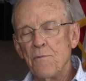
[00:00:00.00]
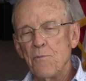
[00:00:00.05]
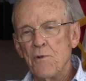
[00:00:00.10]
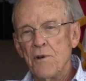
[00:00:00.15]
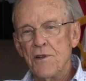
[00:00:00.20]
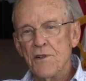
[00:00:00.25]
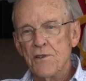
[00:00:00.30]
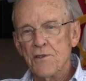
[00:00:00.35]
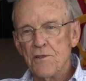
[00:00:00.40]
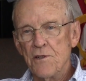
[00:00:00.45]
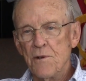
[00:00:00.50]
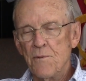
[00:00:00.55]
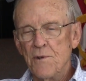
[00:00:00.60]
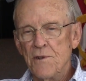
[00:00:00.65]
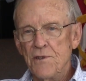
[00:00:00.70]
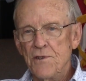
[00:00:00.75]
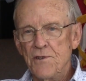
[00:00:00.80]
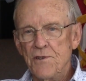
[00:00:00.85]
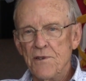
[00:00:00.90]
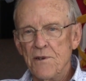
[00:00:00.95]
the British
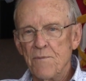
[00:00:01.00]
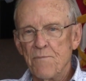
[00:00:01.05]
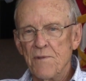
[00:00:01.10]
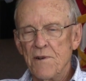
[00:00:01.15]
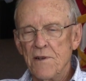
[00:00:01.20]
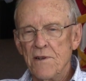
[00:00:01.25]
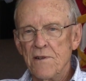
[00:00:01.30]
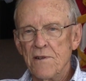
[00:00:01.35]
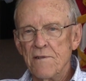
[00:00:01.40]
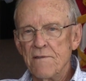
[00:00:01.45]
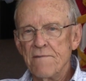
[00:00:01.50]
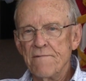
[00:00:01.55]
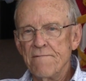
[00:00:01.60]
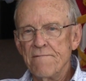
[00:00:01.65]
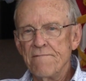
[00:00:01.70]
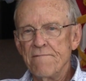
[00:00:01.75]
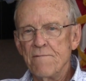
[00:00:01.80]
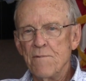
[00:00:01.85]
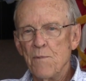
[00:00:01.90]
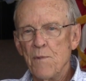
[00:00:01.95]
Liberty ship, I didn't
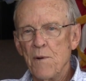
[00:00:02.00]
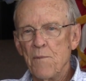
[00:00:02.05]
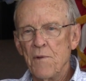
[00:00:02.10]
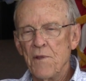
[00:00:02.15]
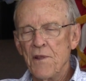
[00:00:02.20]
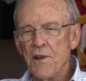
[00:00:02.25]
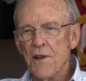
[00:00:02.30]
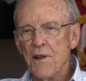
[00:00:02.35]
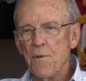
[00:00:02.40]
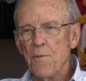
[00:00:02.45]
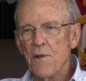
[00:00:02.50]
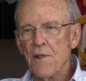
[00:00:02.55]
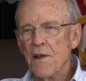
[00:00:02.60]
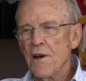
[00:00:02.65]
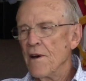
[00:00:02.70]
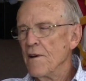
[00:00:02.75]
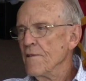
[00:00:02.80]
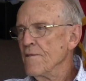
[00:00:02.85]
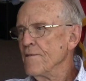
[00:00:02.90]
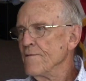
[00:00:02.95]
remember the name of
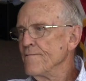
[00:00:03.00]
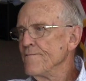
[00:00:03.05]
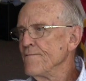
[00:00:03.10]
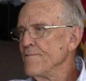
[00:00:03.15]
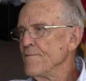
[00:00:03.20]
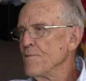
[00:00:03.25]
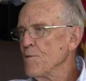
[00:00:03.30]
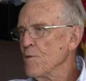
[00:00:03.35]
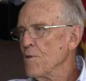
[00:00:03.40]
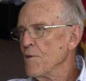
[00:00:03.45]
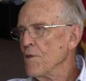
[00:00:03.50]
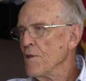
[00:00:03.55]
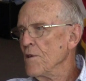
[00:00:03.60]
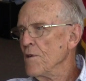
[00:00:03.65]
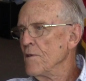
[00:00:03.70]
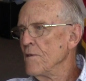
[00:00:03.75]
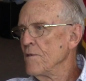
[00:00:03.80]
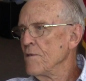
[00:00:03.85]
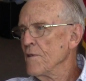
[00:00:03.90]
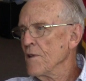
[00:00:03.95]
that or
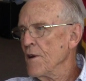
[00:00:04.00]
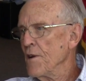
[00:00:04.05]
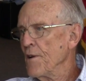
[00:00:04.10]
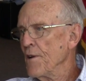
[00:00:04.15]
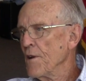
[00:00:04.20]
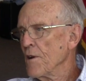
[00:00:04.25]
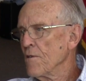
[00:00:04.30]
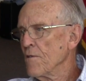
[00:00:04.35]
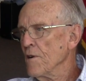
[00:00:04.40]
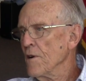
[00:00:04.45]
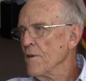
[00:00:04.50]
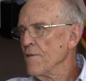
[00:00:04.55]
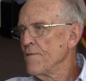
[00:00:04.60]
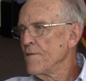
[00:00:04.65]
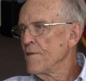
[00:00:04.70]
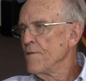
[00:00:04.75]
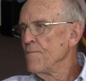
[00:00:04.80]
the landing craft.